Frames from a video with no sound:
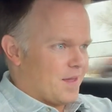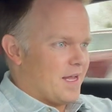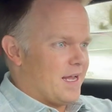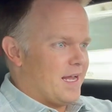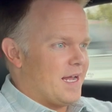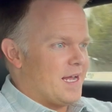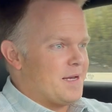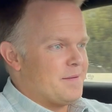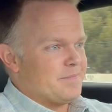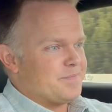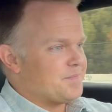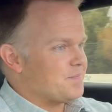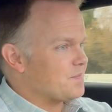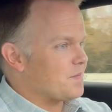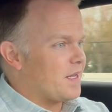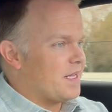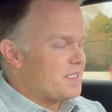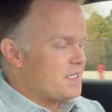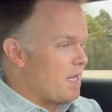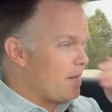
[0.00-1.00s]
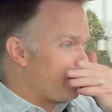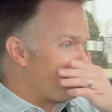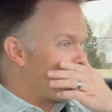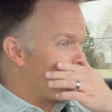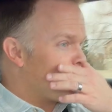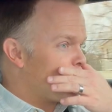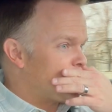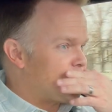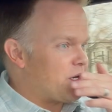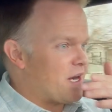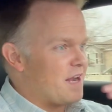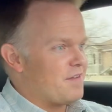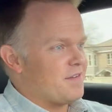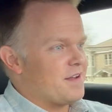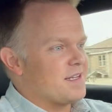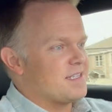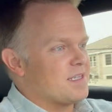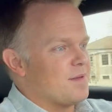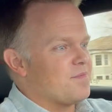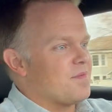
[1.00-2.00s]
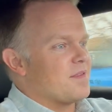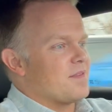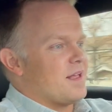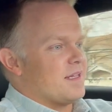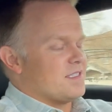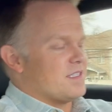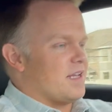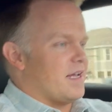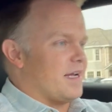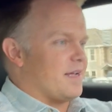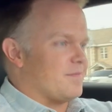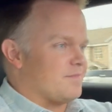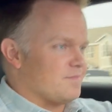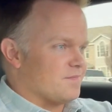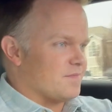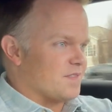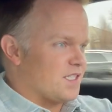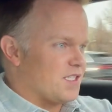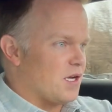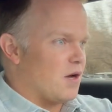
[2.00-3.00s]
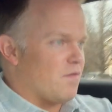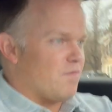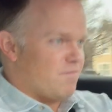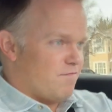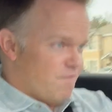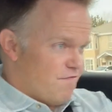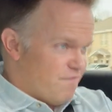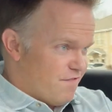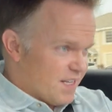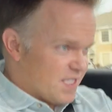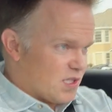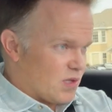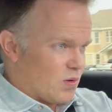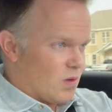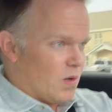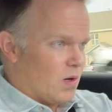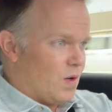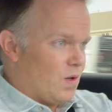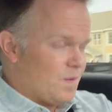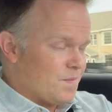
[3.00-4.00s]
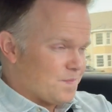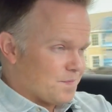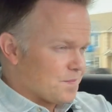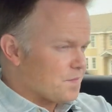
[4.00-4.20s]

and it's not like you're driving something that's like so visceral,